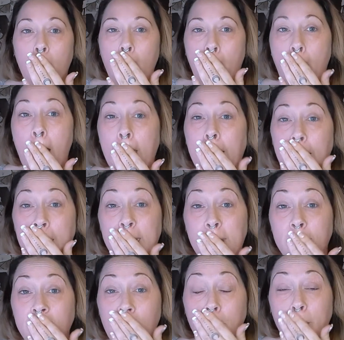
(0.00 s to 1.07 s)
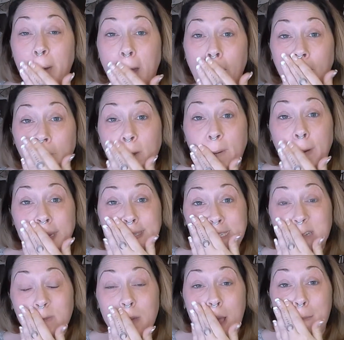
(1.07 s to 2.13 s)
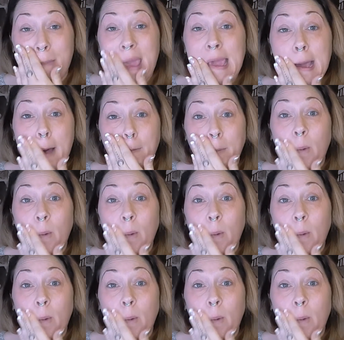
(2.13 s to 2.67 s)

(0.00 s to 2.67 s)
I can even put the rest of my makeup